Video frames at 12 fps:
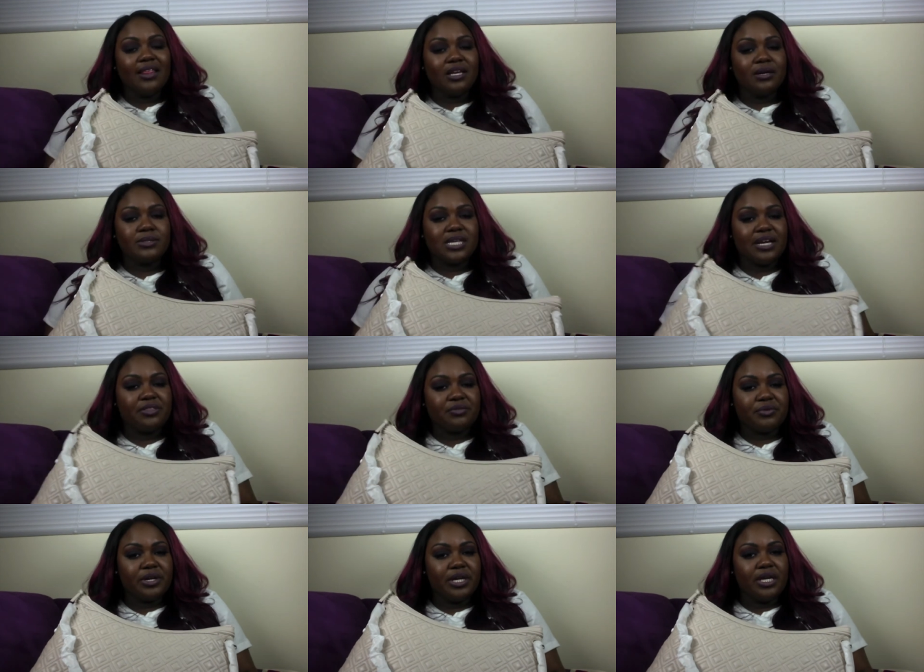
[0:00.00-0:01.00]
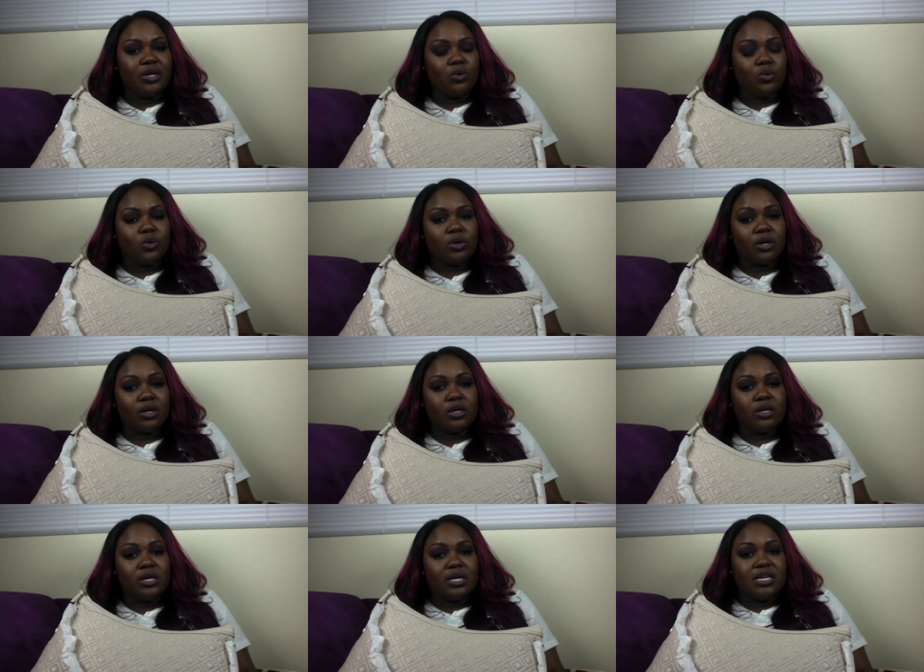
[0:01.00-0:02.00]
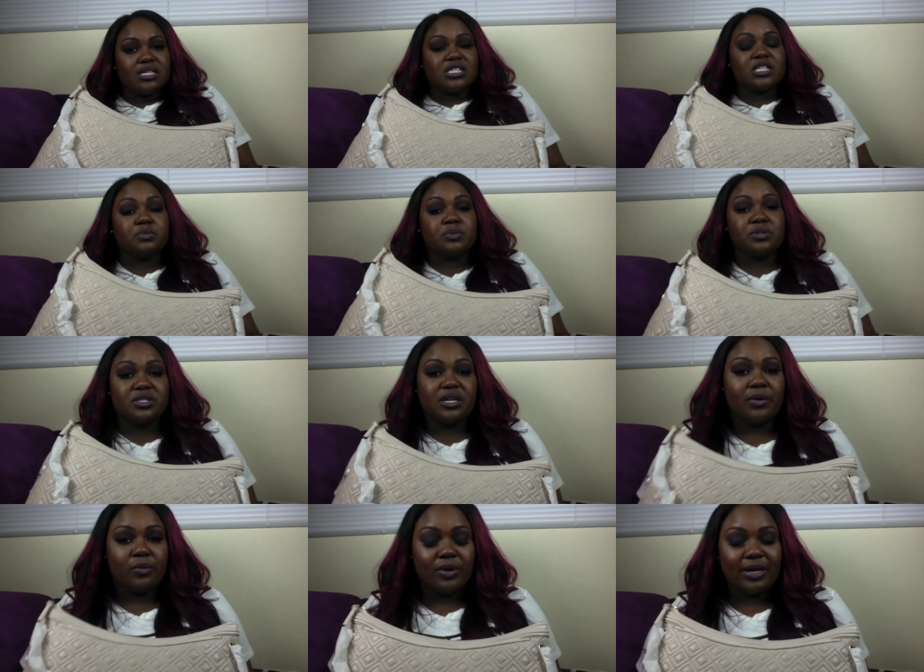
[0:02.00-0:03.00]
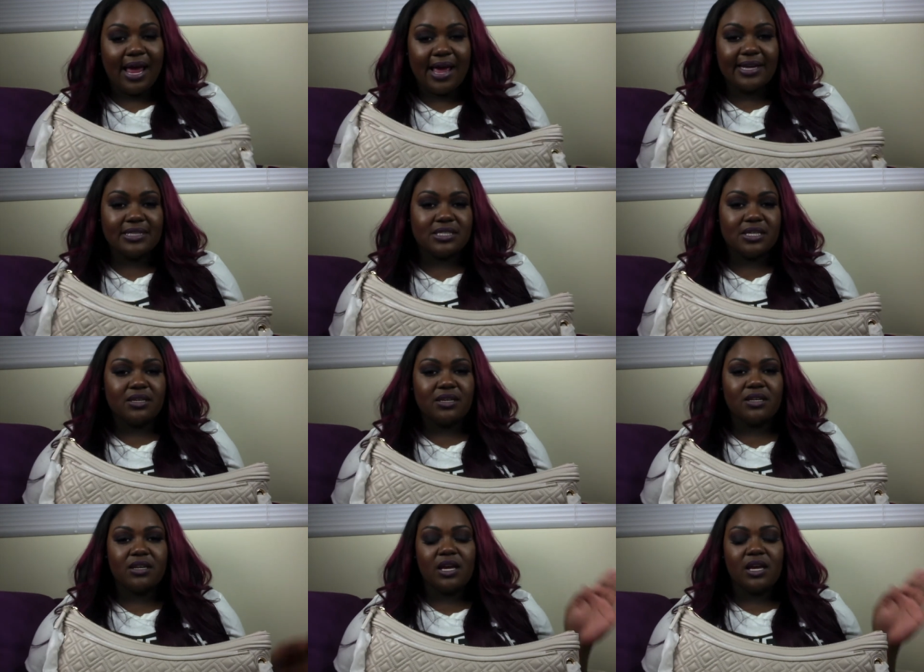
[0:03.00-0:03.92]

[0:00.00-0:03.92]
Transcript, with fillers: I think it was like three or six percent when I did it,